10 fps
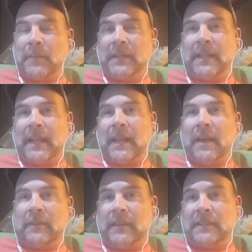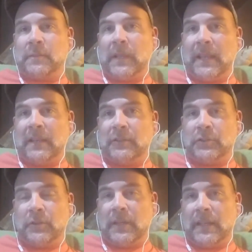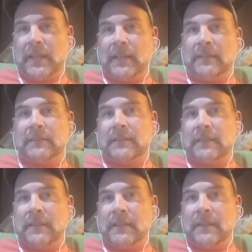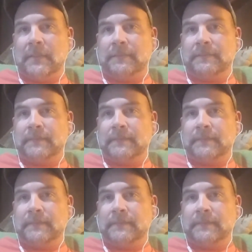I'm going to take it out this weekend and shoot it again, and